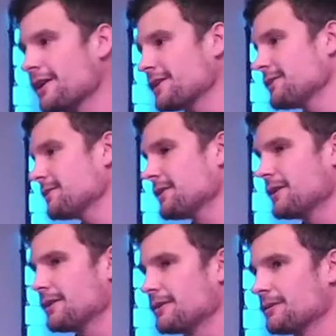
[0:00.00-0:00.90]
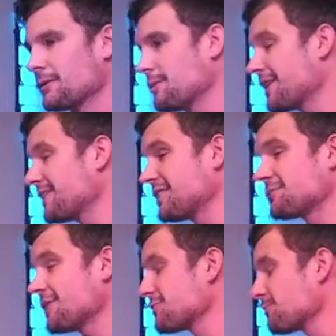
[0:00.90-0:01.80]
muddy. We're going to make the
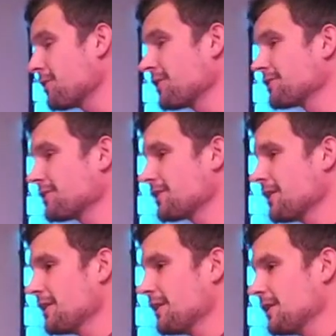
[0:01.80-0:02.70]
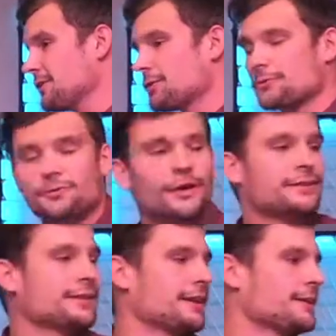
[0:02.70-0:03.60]
situations worse. So
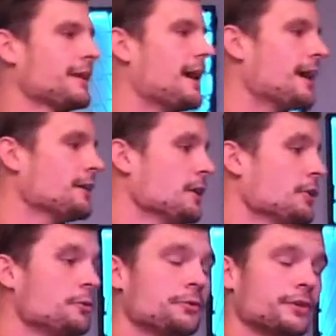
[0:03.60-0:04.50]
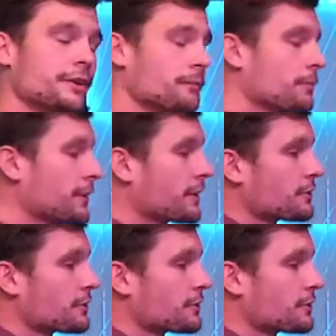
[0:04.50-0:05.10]
trust in God, who is in complete